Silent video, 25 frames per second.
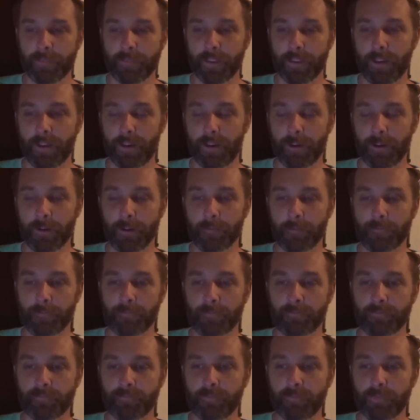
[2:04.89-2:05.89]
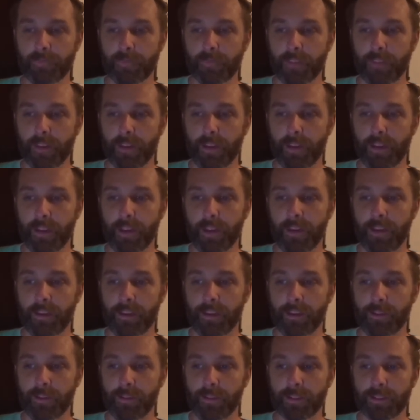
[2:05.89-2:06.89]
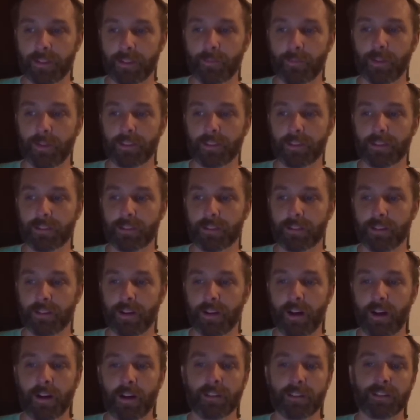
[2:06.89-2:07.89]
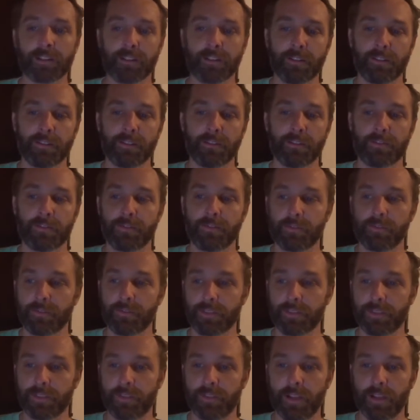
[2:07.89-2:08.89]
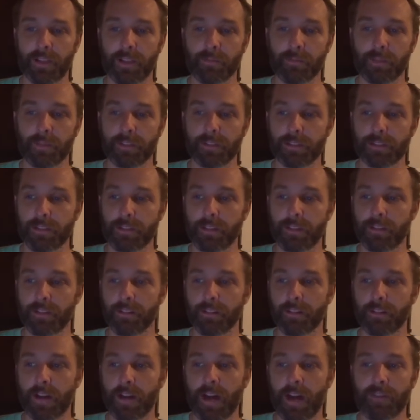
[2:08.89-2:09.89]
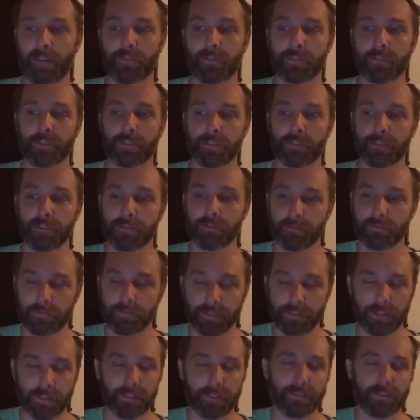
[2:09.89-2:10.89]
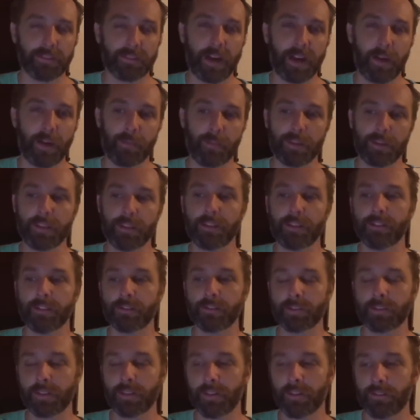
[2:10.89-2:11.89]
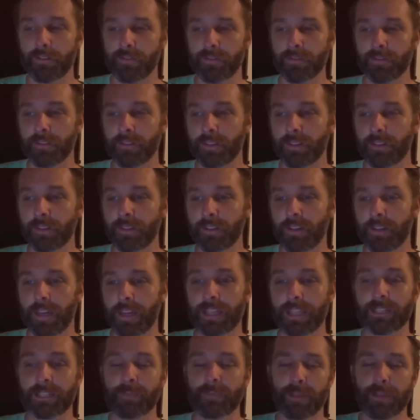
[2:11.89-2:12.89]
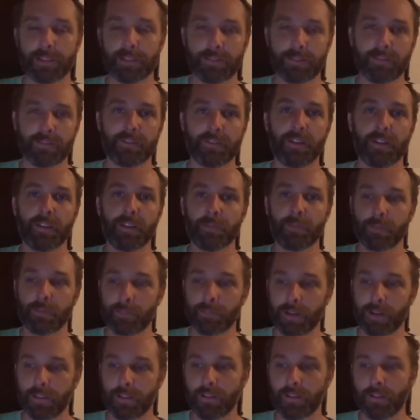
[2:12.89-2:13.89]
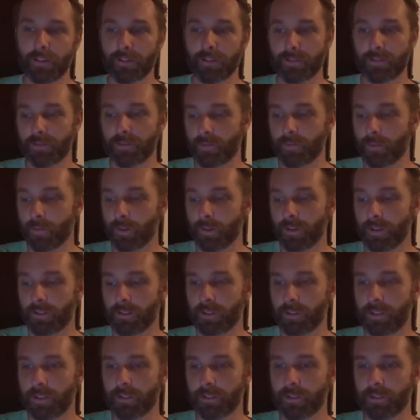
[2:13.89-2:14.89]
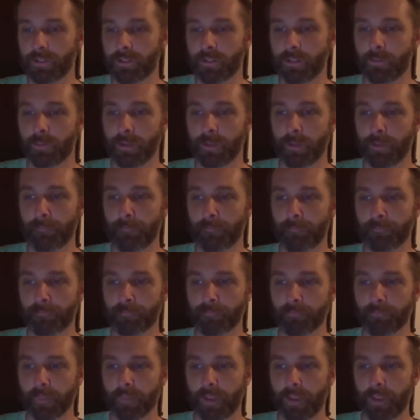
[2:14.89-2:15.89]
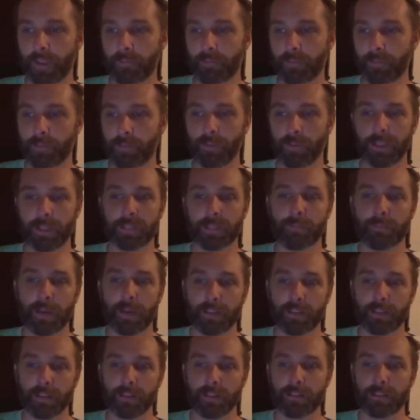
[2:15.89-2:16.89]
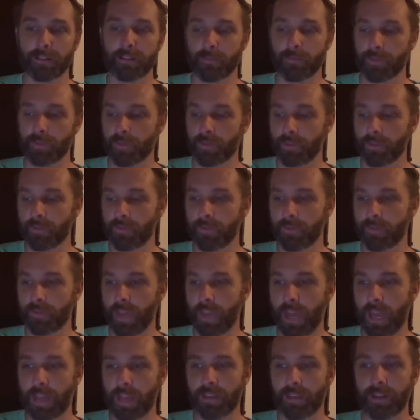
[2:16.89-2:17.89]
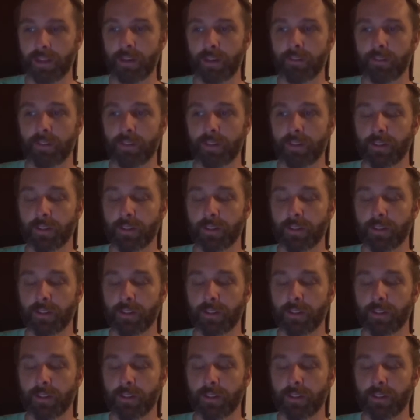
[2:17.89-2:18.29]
Um, in some ways, it's the cost of development in here after how many years of expensive development by large organizations coming in and people expecting some sort of handout.